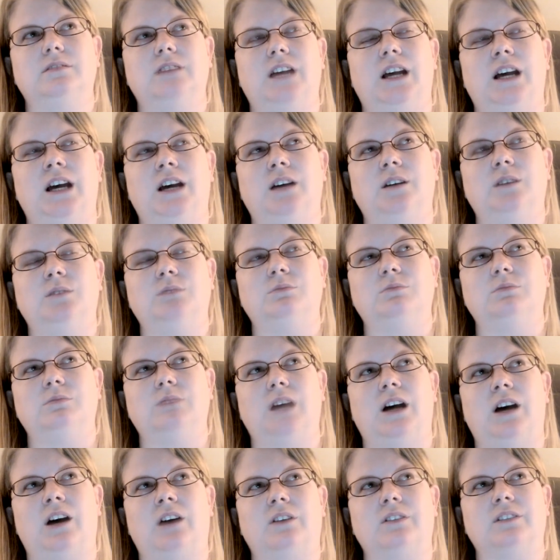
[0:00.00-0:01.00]

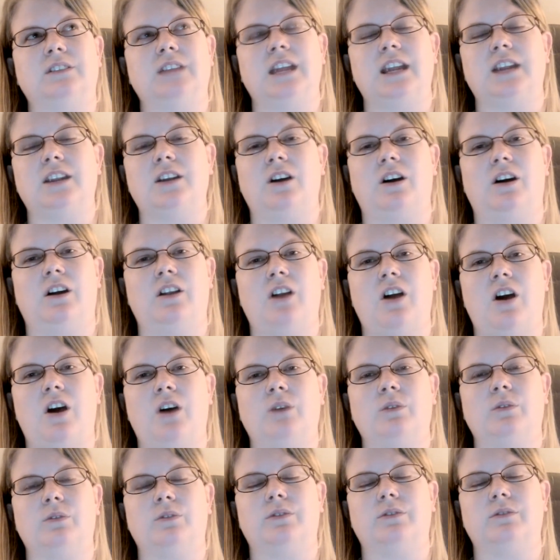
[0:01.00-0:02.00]
I'll take y'all
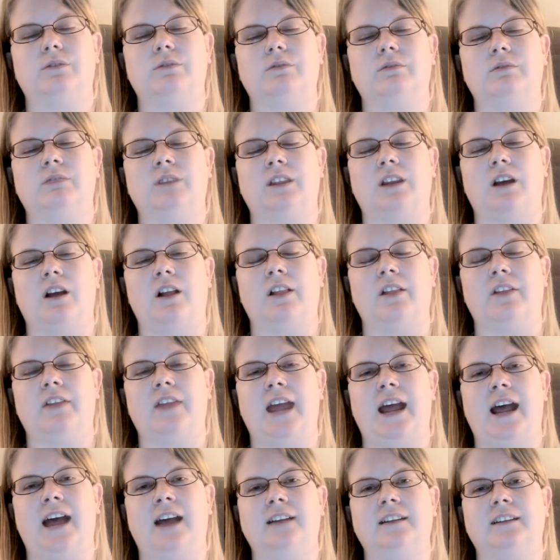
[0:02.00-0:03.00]
along with all of
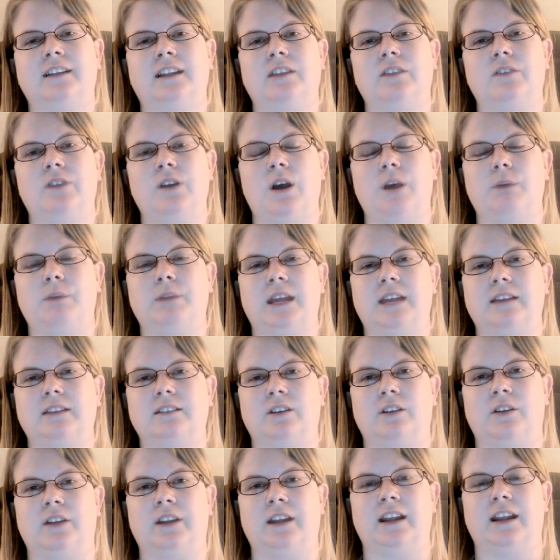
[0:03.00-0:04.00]
that and give you
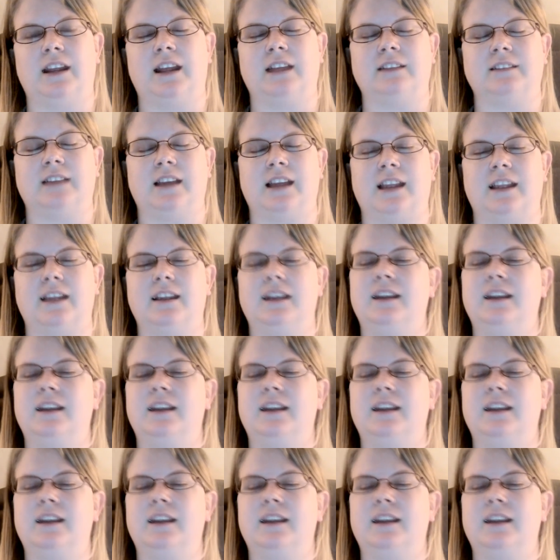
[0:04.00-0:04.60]
updates on it as I